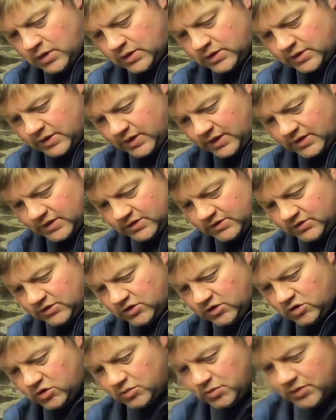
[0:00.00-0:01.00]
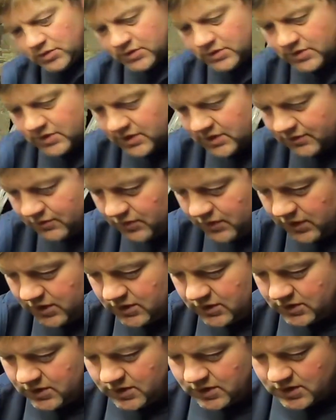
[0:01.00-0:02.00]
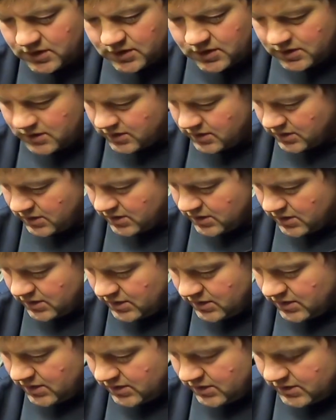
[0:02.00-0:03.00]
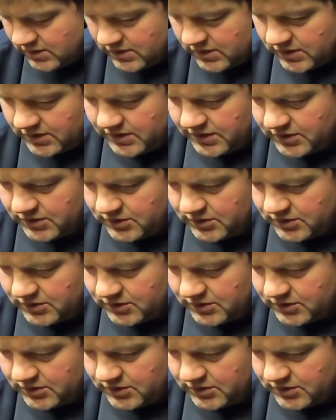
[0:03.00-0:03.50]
Get the tube and see if we can slide it